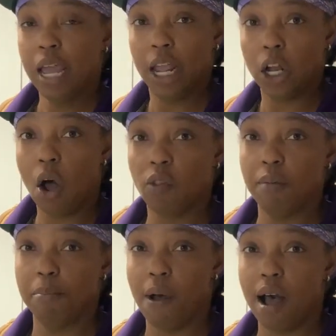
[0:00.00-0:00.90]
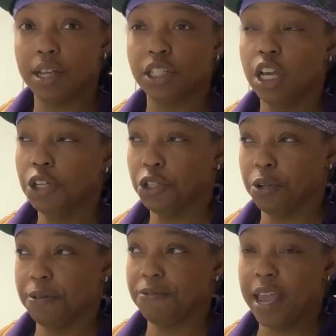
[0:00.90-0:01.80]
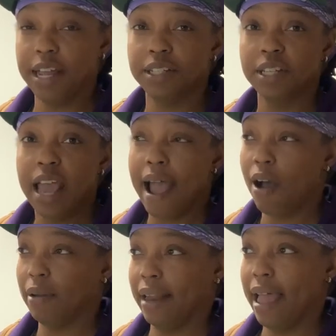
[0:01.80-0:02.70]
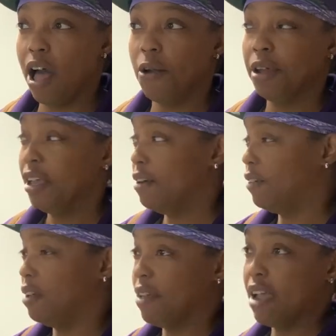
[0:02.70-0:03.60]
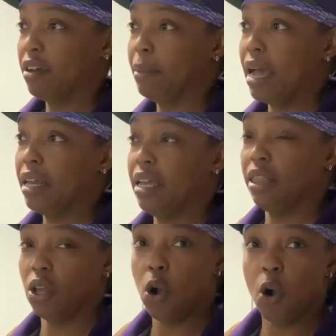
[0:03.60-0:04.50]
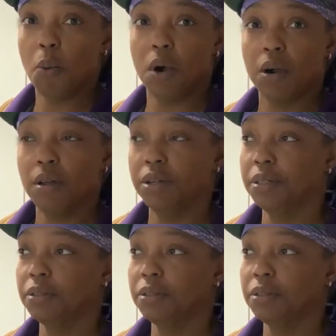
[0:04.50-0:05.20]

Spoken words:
and call them boss to their face out loud in front of everybody in the whole world